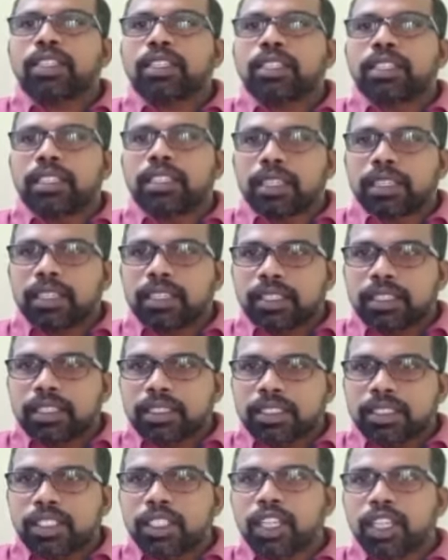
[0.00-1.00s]
the
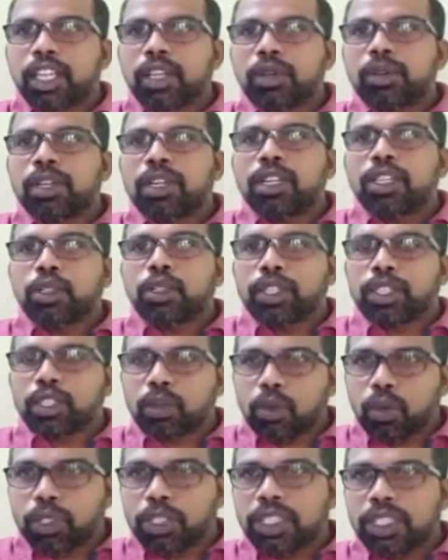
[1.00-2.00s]
circuit to its
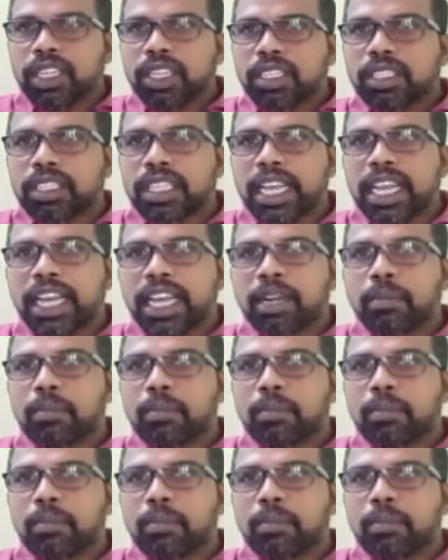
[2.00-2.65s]
original state